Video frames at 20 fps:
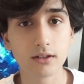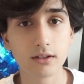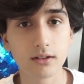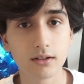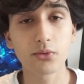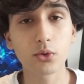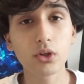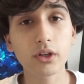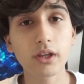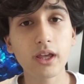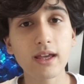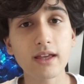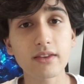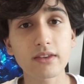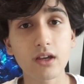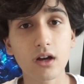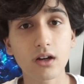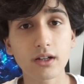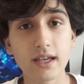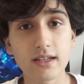But if you're looking at
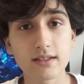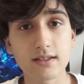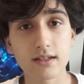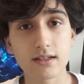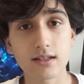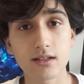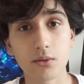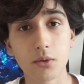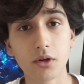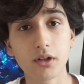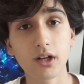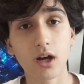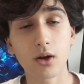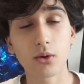the RK61,